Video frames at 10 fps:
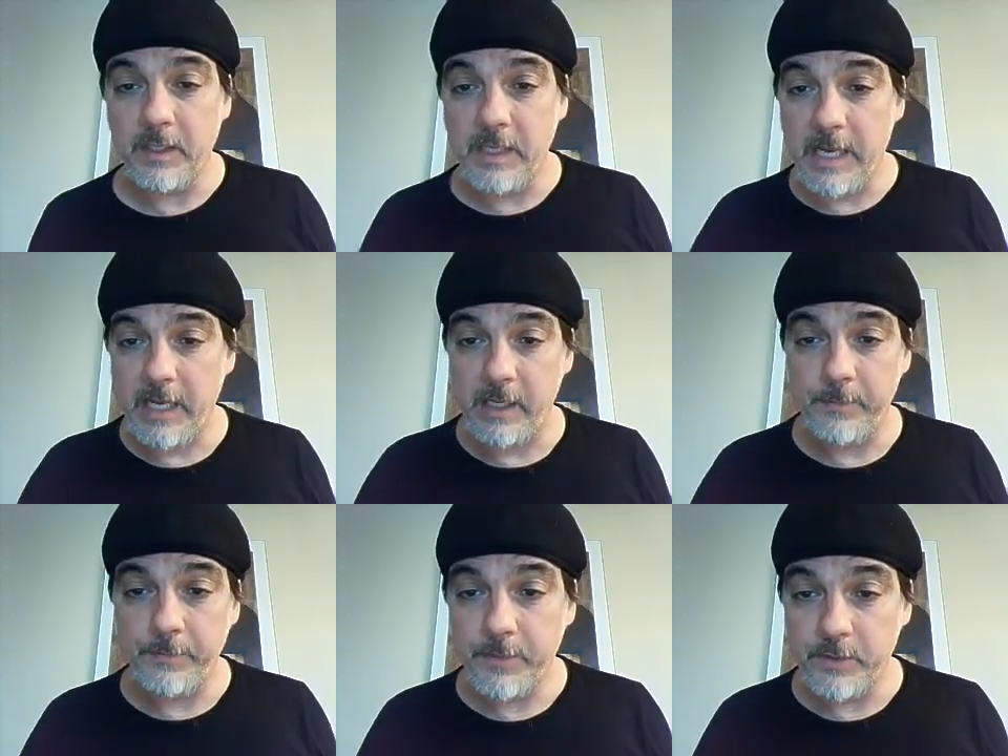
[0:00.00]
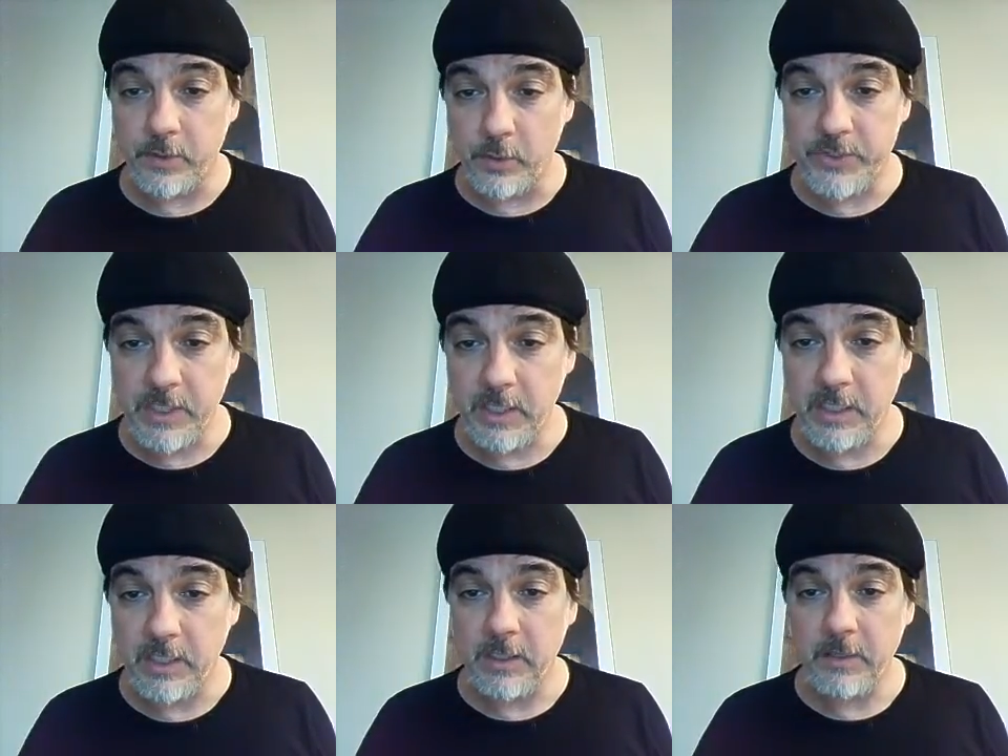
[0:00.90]
Lei. Close
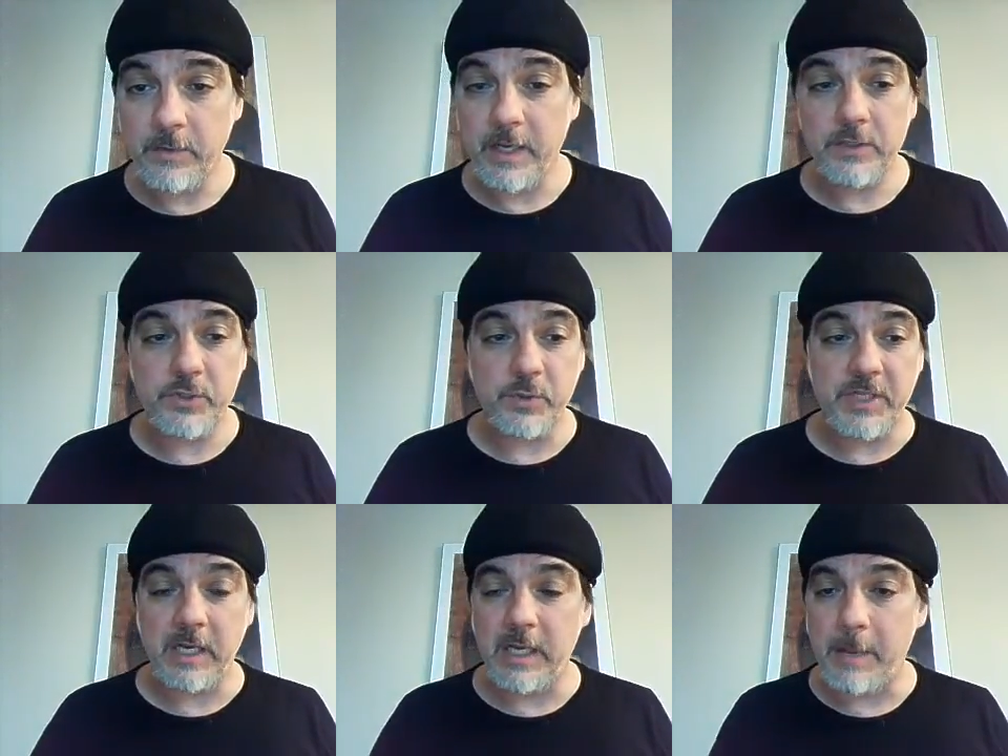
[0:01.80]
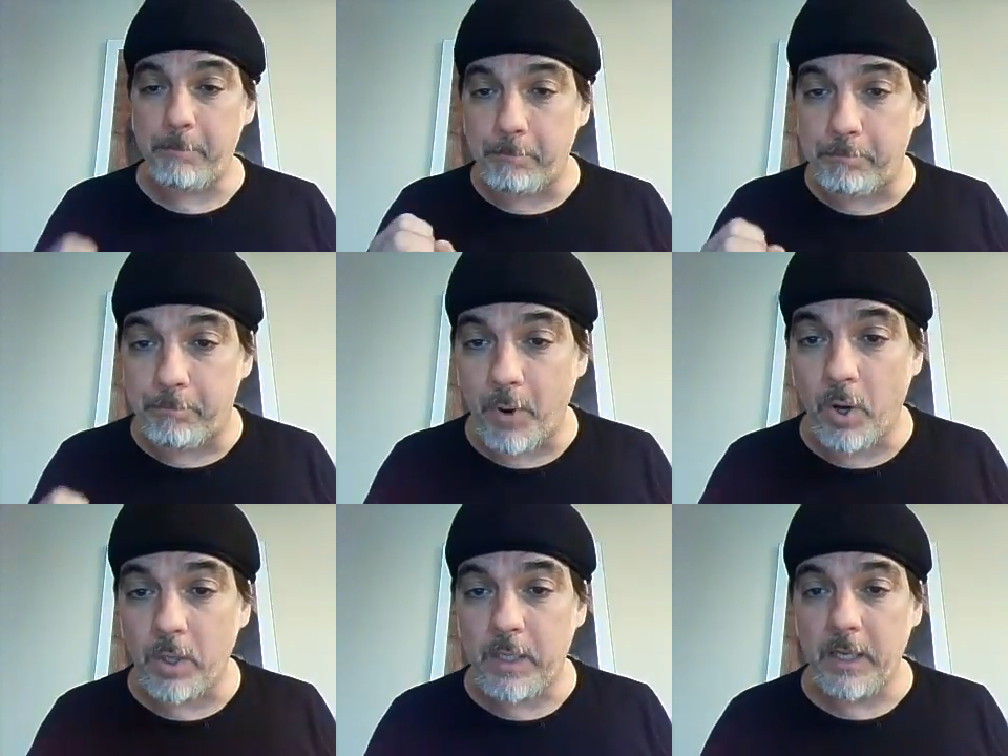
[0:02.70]
D, right? So it's not le
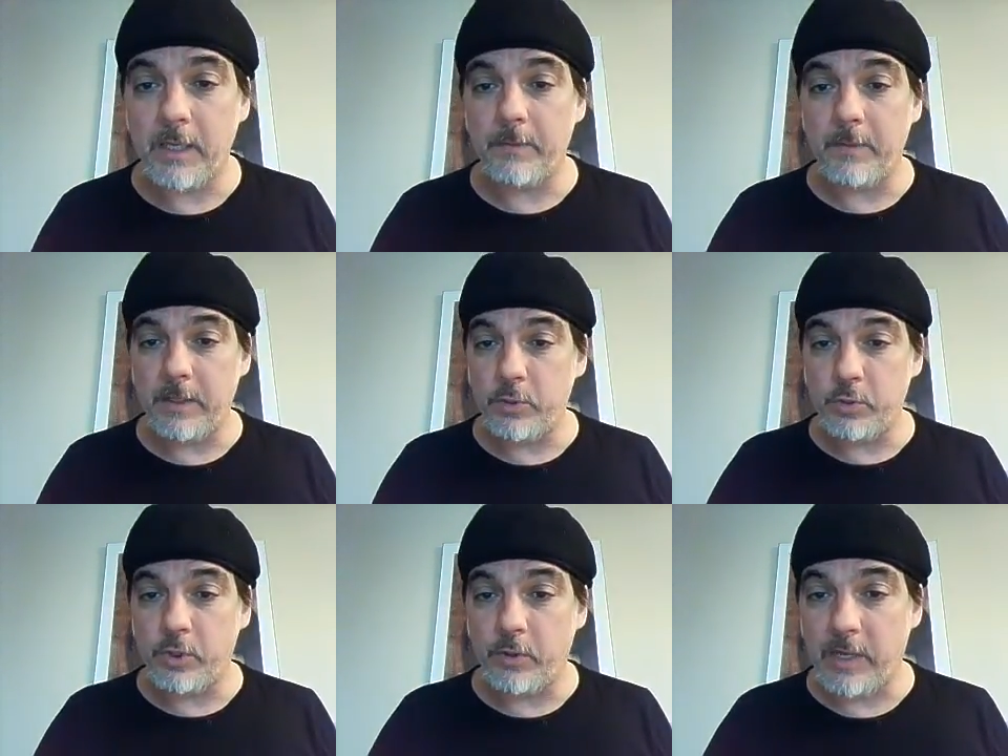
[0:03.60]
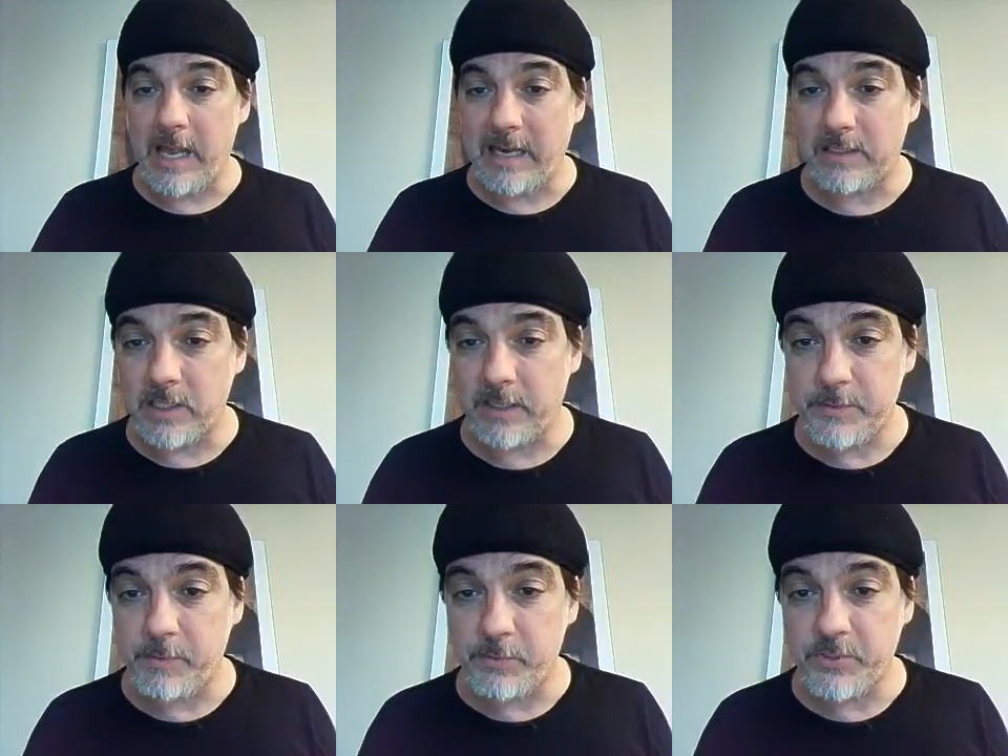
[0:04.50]
poche, like you hear a lot of
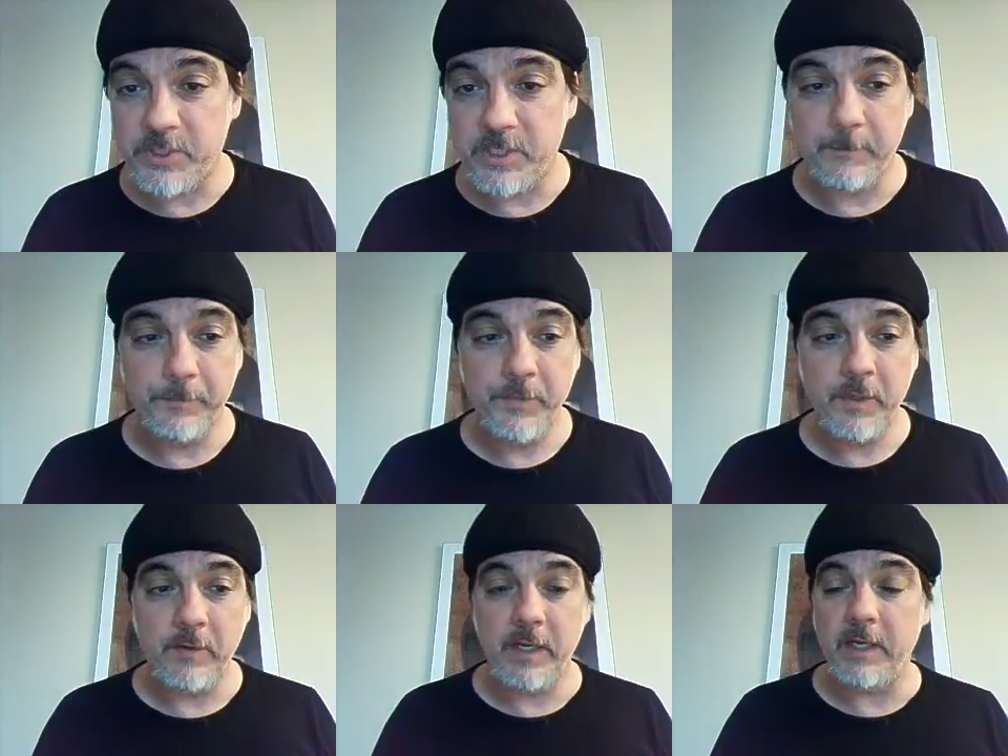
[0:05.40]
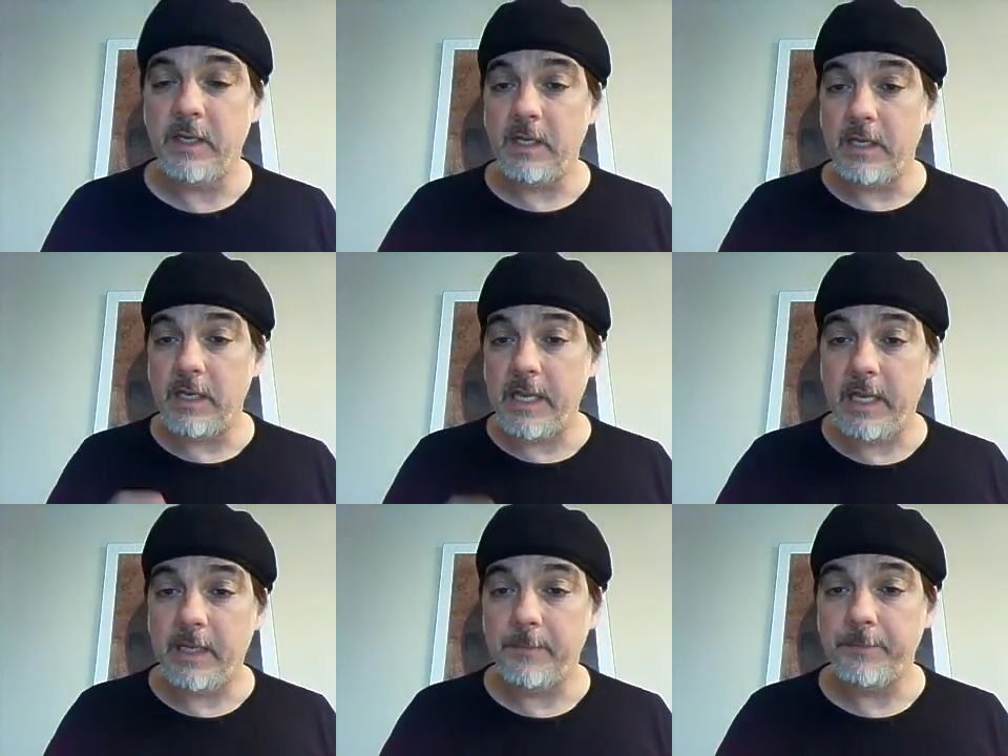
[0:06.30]
times people sing, right?
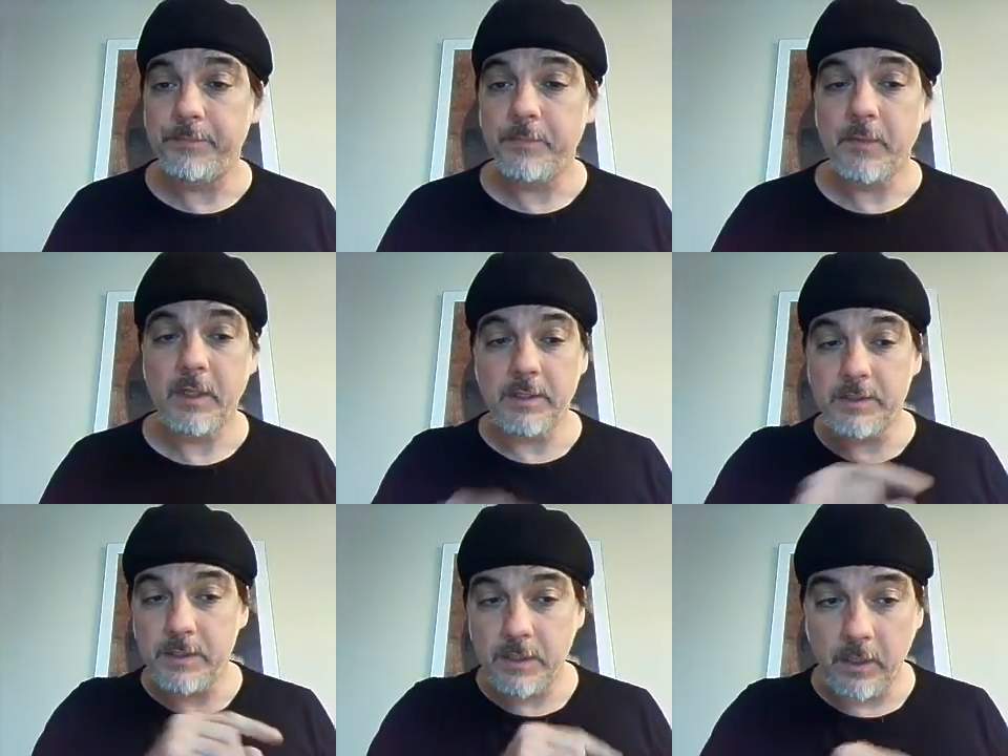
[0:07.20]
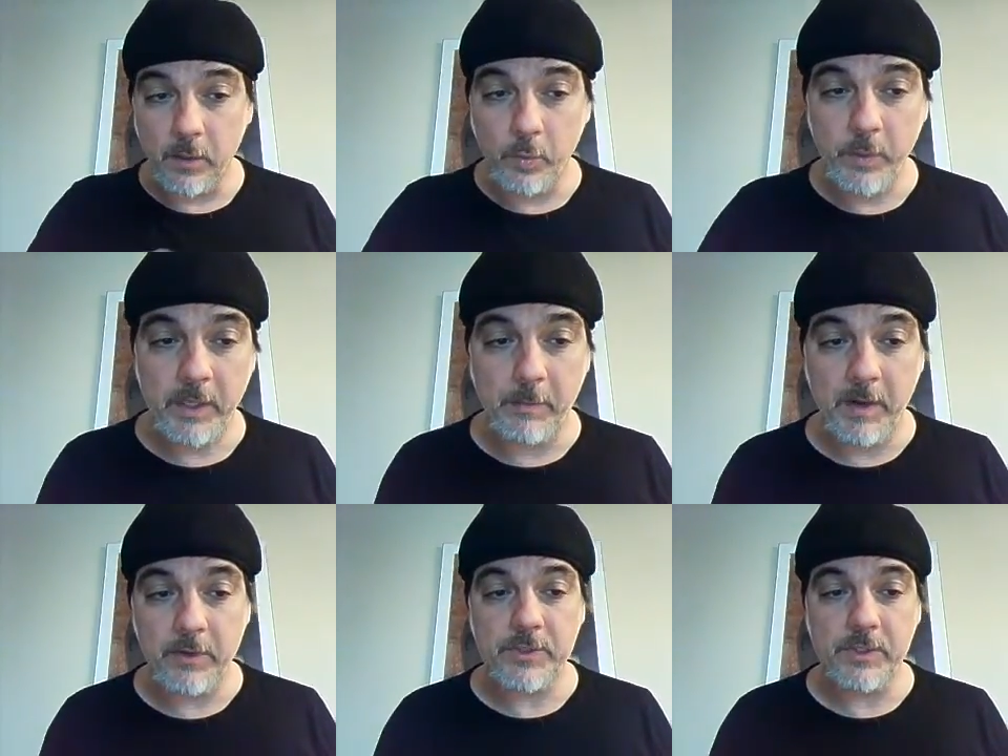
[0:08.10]
Le is a weak
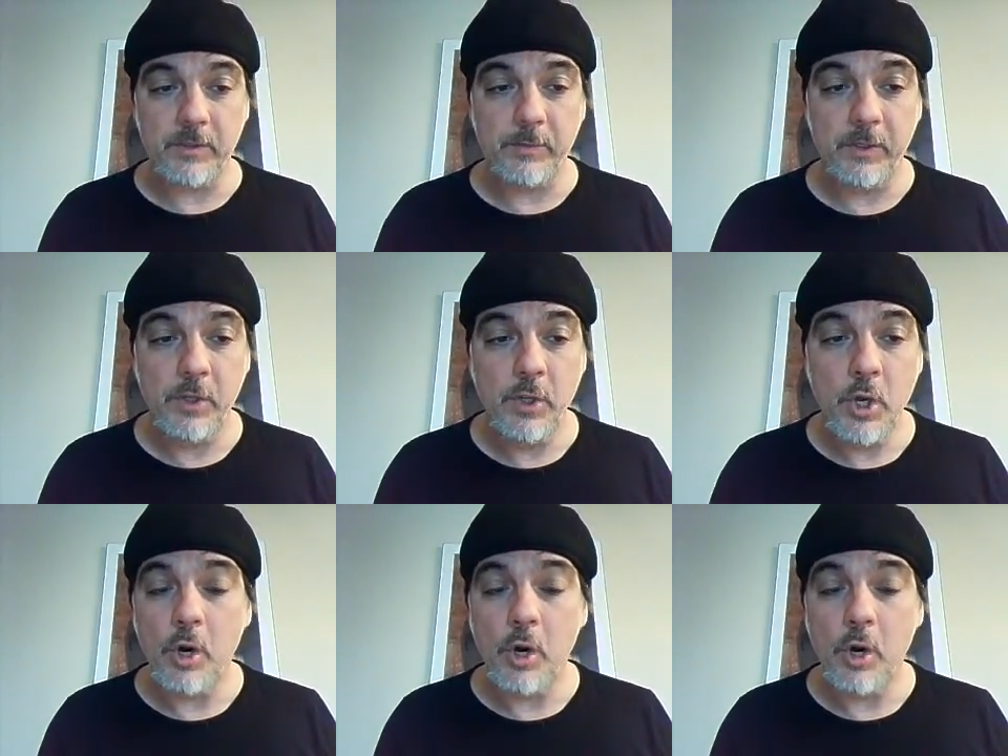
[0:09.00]
monosyllable.